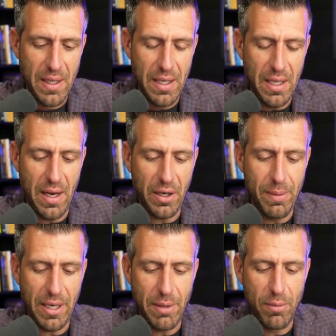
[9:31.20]
you know, I go
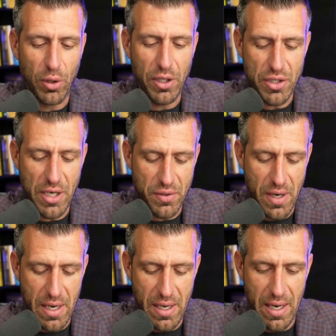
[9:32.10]
back to my mortgage days,
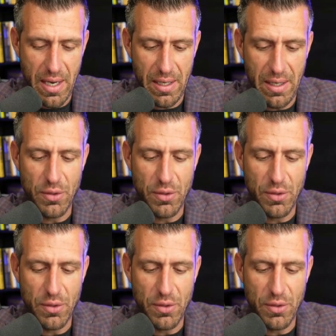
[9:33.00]
right? And